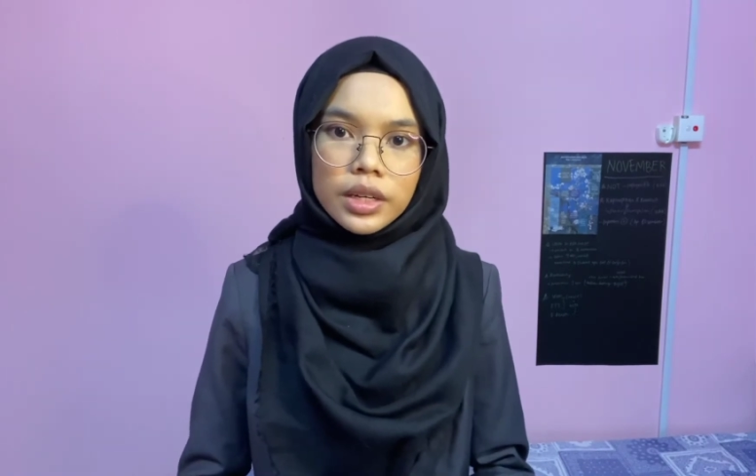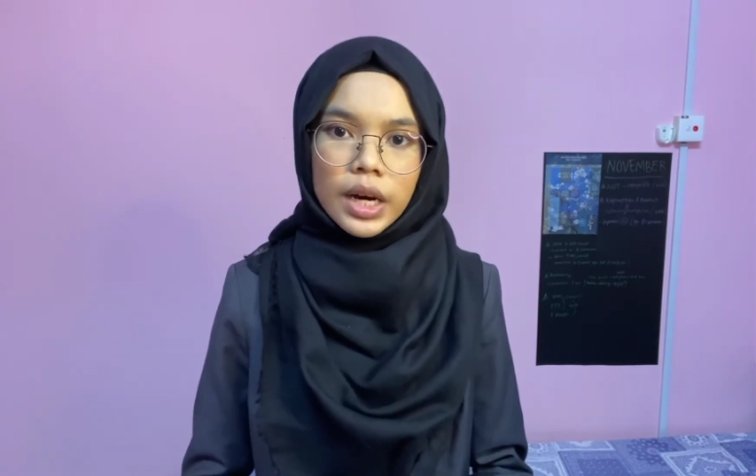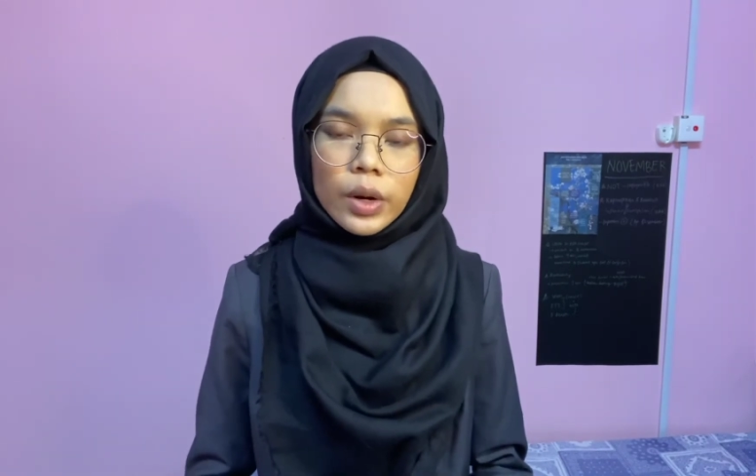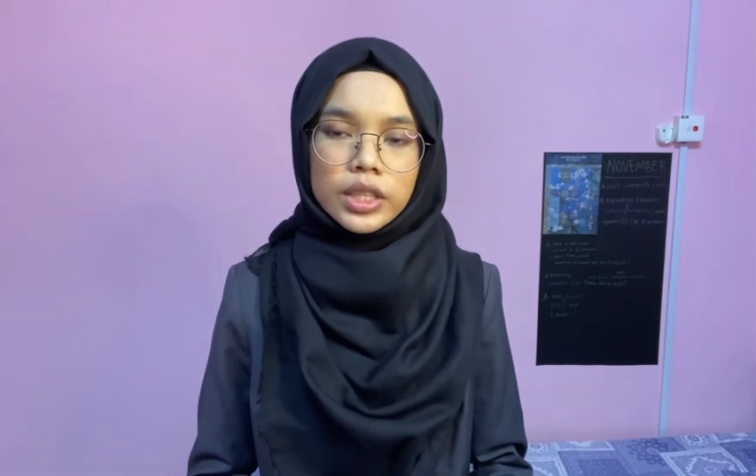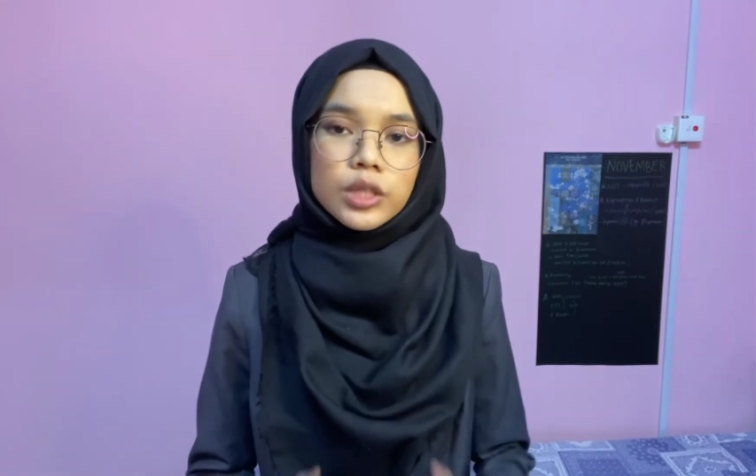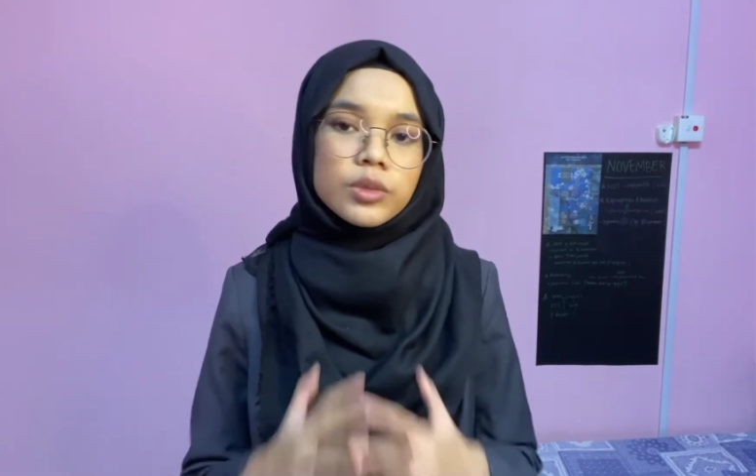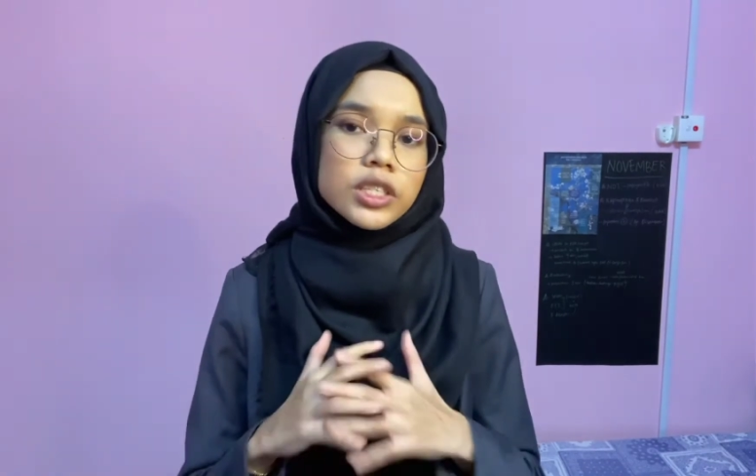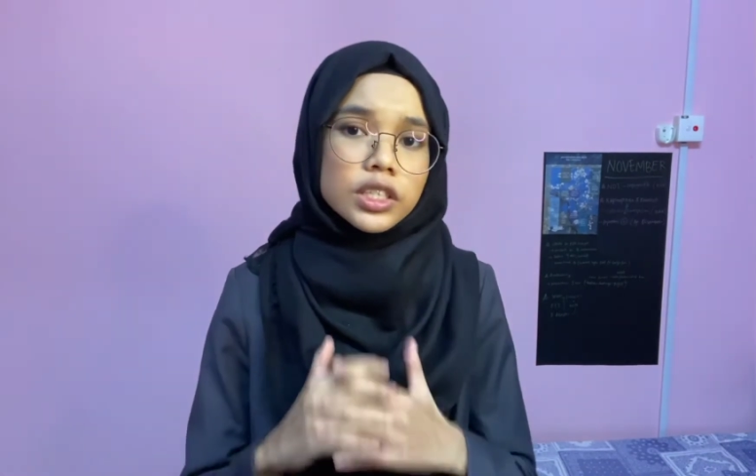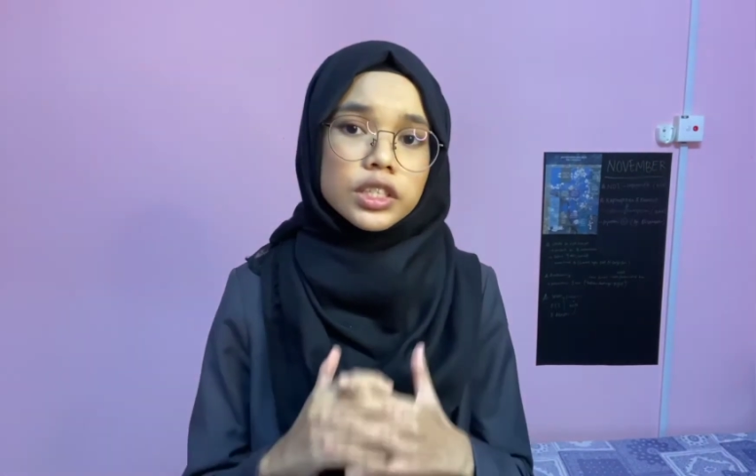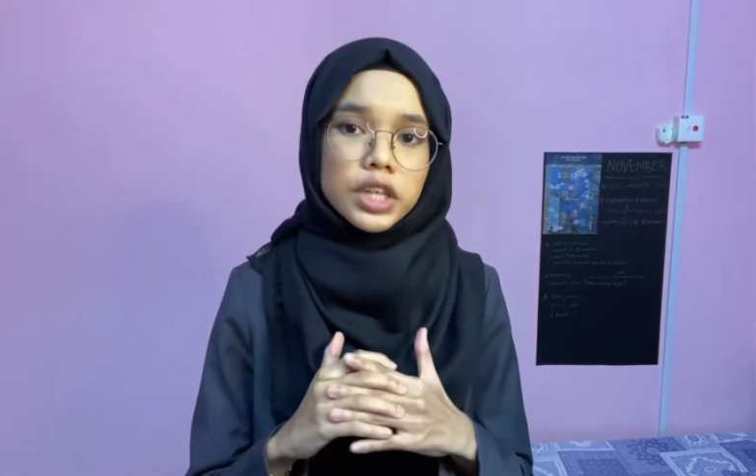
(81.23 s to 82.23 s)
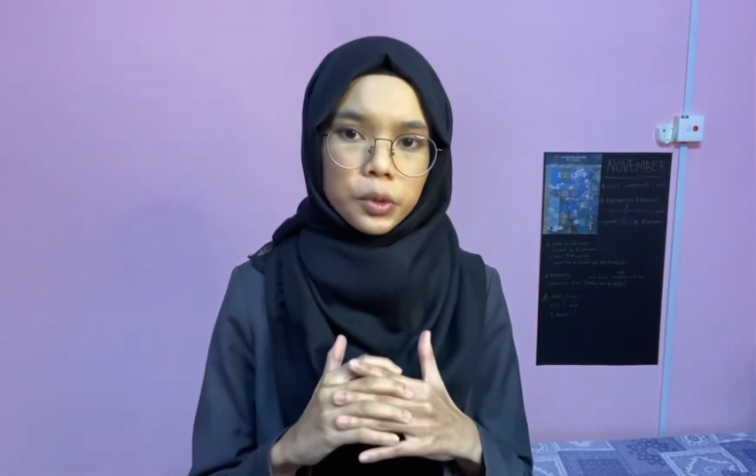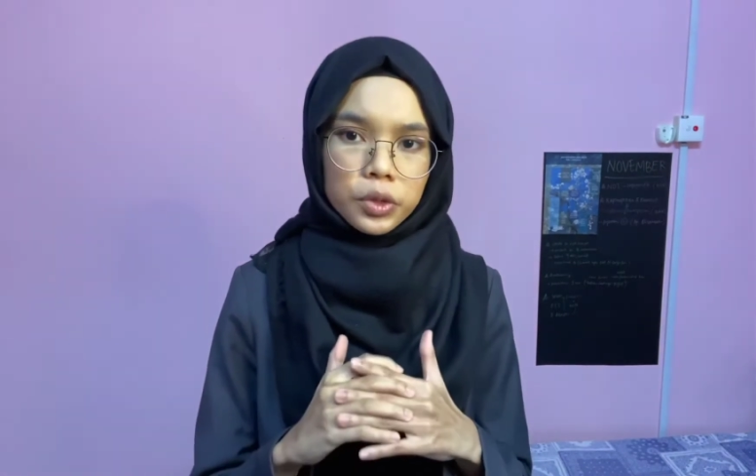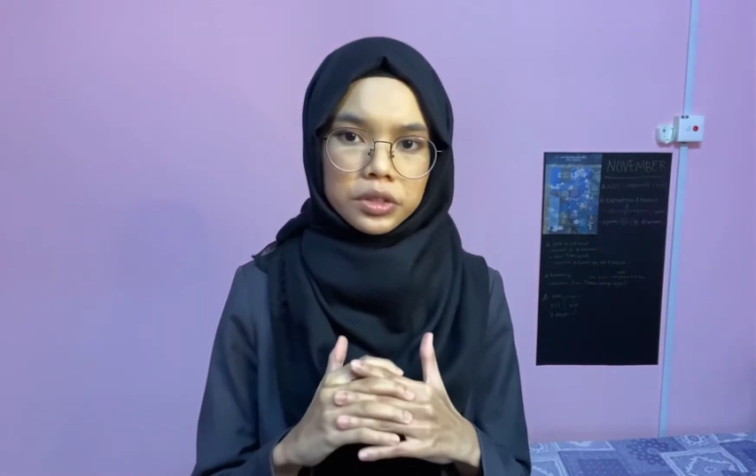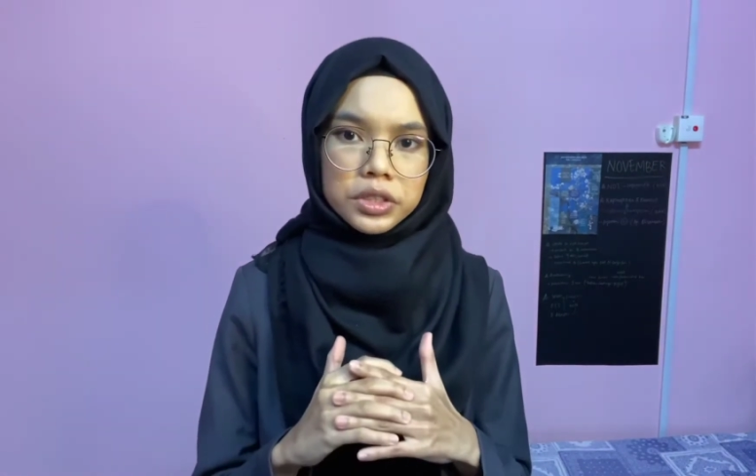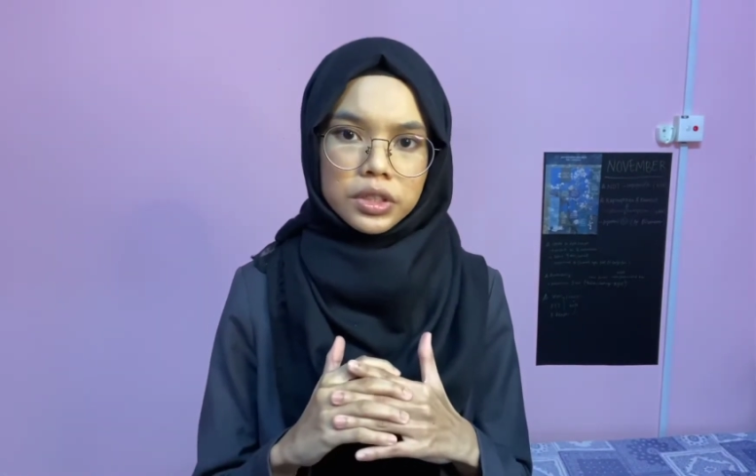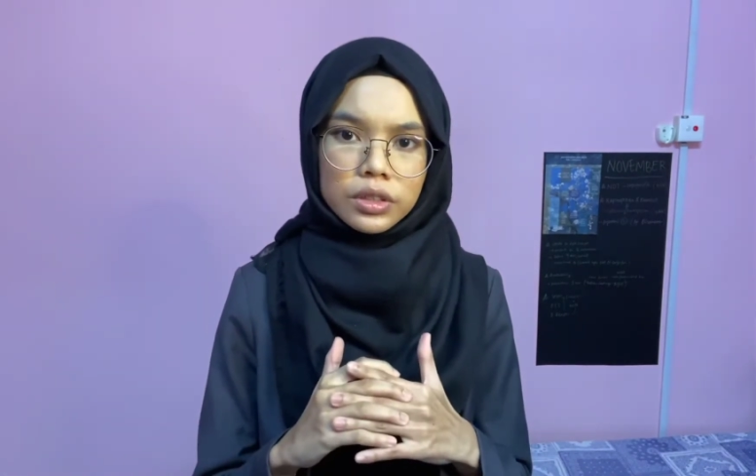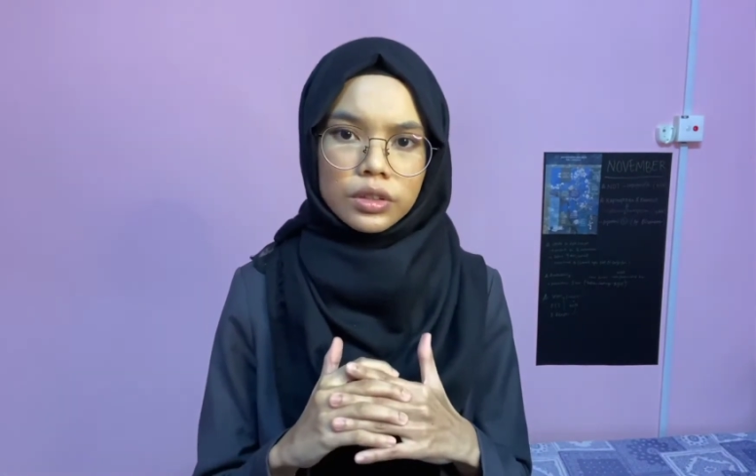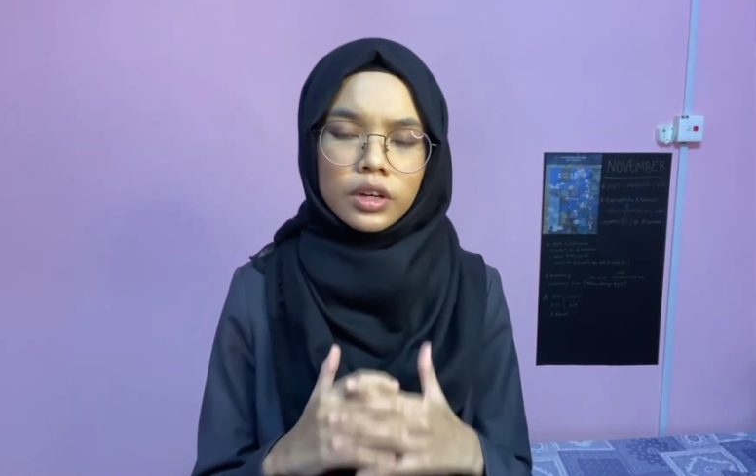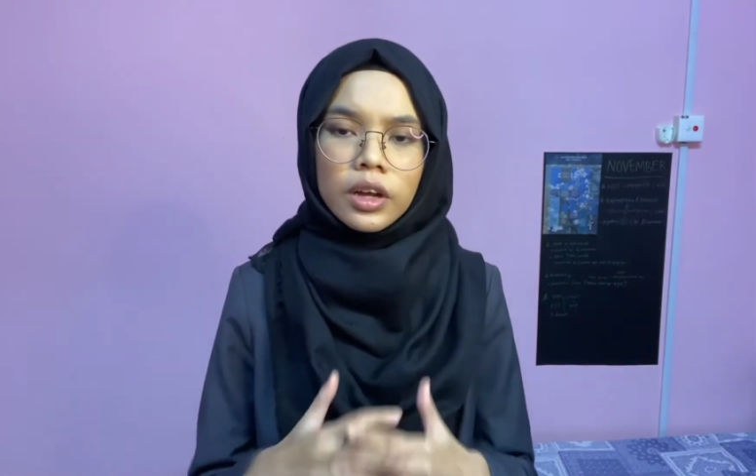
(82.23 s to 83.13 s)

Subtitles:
how atoms interact with each other